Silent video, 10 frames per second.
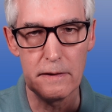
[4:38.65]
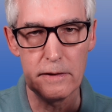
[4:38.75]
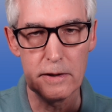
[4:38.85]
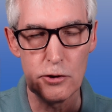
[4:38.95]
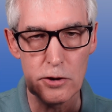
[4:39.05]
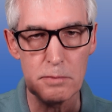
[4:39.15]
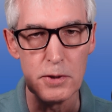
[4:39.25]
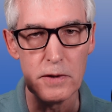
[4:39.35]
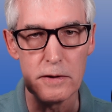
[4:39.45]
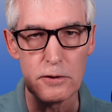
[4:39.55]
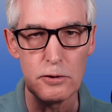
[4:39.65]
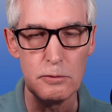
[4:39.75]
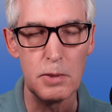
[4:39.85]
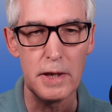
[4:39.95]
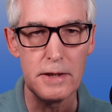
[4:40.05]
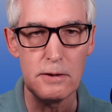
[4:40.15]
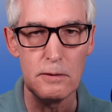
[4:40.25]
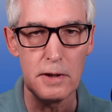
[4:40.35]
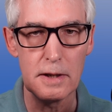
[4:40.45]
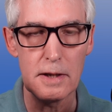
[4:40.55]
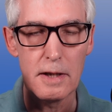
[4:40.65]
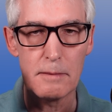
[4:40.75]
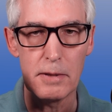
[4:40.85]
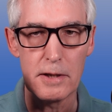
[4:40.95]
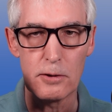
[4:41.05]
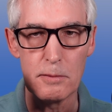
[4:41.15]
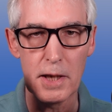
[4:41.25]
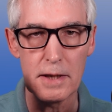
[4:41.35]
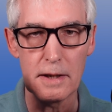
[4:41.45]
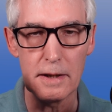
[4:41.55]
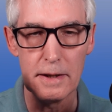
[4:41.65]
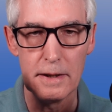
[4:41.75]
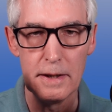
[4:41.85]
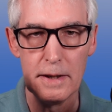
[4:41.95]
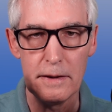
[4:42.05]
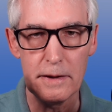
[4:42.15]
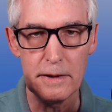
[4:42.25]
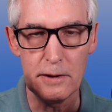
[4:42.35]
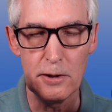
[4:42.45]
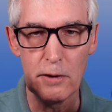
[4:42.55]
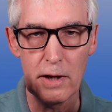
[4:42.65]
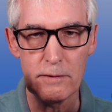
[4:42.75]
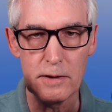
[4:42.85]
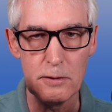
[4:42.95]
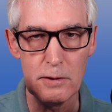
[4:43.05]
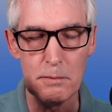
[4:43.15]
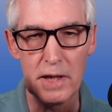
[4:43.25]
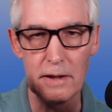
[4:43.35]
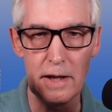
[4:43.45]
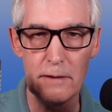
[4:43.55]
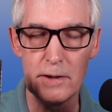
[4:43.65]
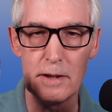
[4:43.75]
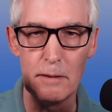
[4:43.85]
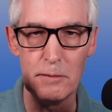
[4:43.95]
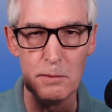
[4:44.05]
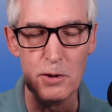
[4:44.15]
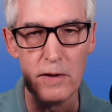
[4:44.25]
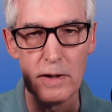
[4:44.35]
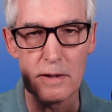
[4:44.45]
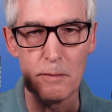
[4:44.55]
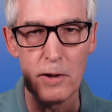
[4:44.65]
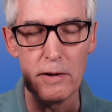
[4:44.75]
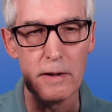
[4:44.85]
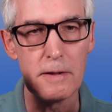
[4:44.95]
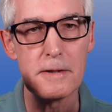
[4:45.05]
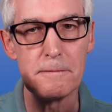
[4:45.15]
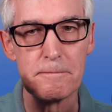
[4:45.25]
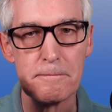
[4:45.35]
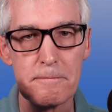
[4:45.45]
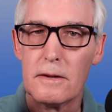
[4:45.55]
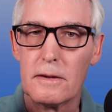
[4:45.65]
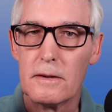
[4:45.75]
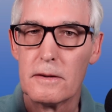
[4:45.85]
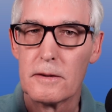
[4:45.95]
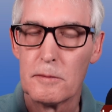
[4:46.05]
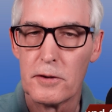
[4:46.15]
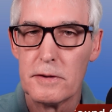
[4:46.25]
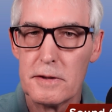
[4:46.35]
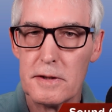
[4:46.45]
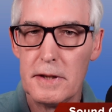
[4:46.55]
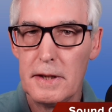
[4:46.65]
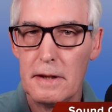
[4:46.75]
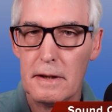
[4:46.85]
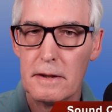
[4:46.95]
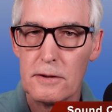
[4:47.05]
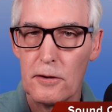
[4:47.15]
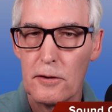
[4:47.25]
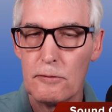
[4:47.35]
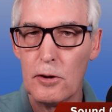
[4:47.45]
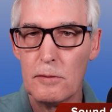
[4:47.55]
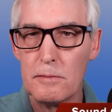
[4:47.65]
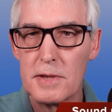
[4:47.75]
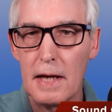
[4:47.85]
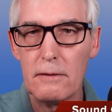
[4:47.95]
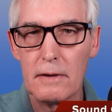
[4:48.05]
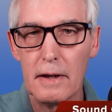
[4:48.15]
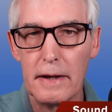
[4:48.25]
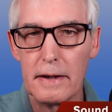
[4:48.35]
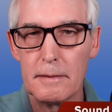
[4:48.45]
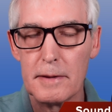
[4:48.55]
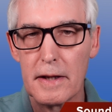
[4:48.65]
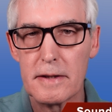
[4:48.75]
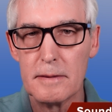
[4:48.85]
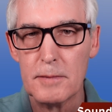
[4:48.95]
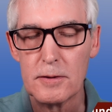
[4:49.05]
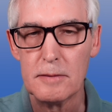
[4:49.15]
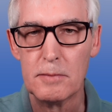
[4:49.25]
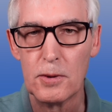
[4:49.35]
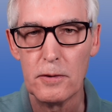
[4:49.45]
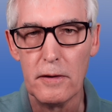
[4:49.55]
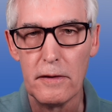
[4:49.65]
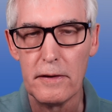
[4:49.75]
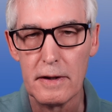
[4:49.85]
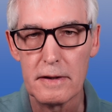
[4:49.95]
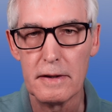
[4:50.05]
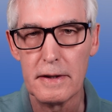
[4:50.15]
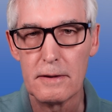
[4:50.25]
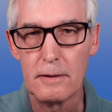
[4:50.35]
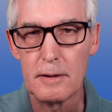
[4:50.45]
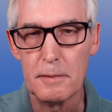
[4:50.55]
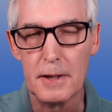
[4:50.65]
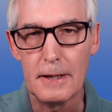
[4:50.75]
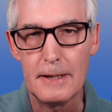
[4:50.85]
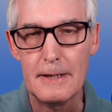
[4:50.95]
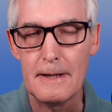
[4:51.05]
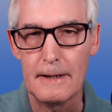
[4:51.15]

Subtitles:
the adjustment, the True Play tuning, takes place automatically, that you don't have to do it manually every time you move it somewhere else. So what does the Sonos Roam sound like? I mean, that's the most important thing, isn't it, ultimately?